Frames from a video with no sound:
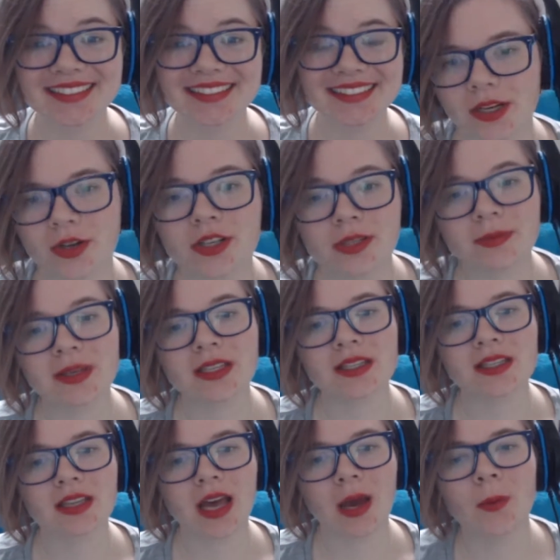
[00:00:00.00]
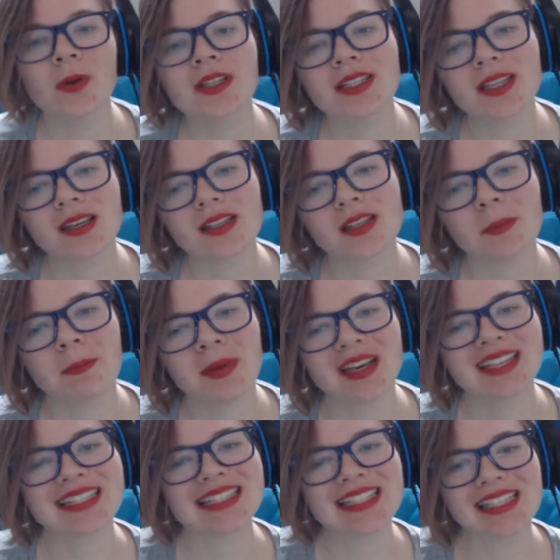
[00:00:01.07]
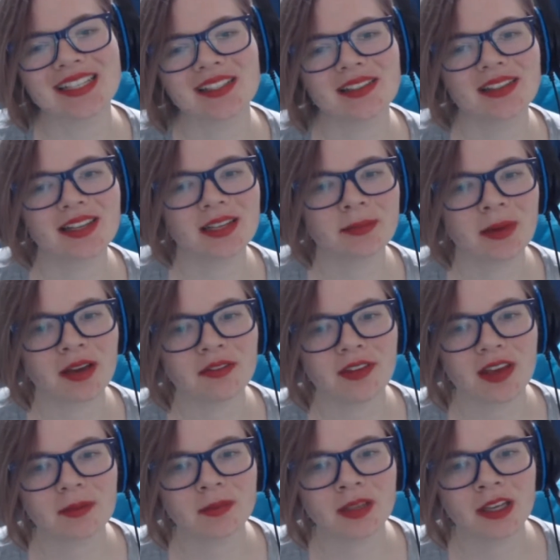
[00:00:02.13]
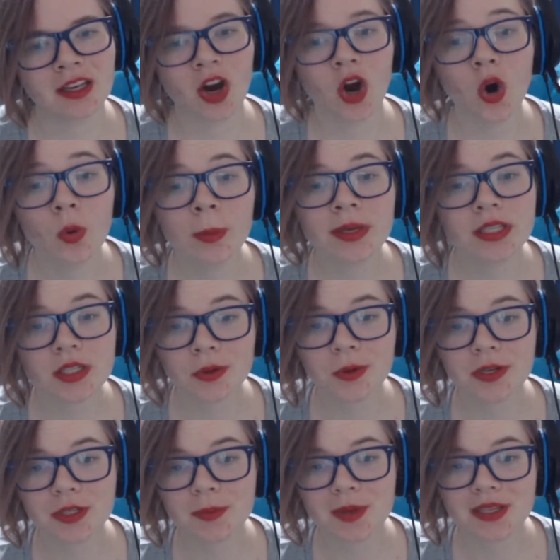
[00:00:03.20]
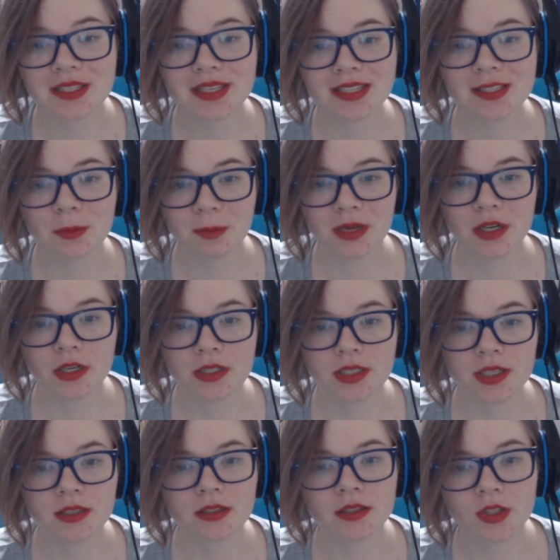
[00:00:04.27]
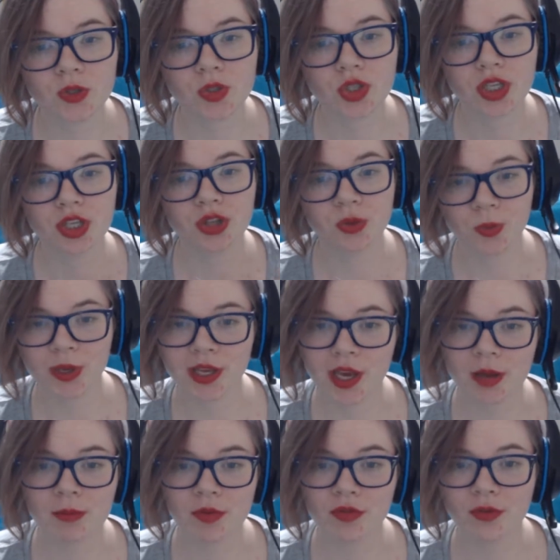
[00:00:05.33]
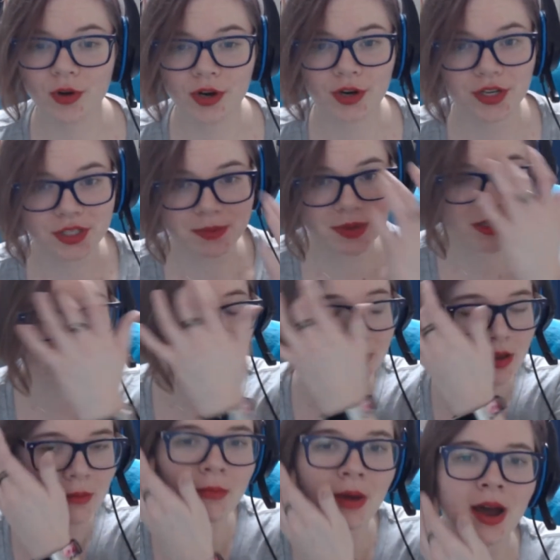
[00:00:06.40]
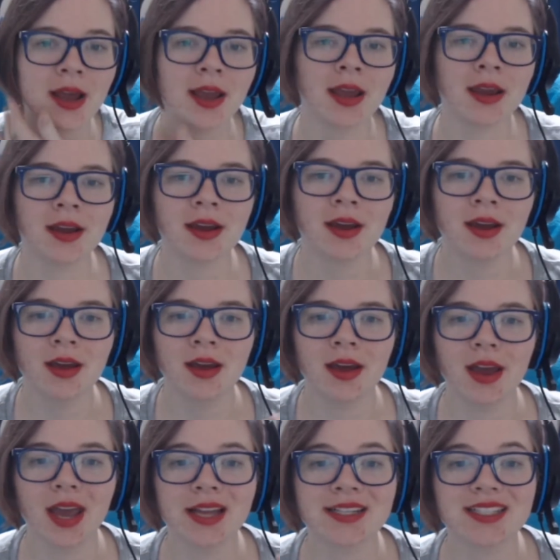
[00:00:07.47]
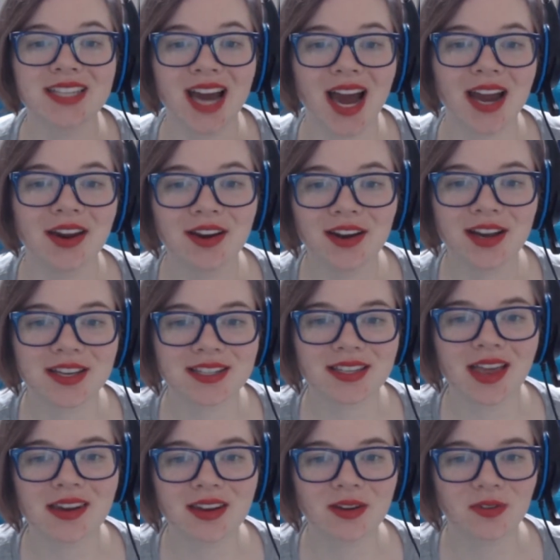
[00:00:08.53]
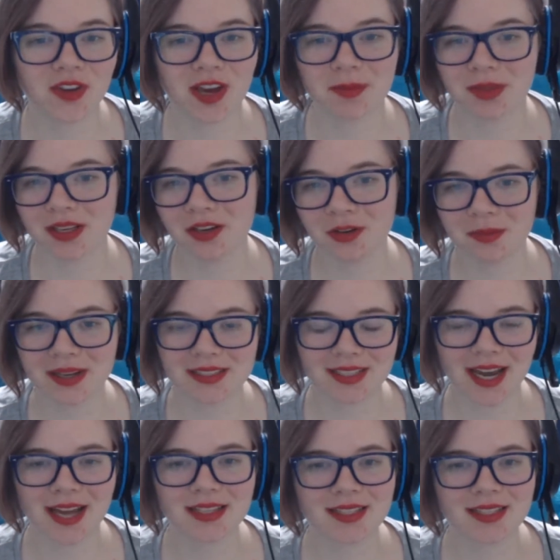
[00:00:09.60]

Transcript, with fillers: Christmas, I wouldn't say it's a big deal in my family. Oma's Christmas is a bigger deal. Usually the weekend before Christmas, my entire extended family on my dad's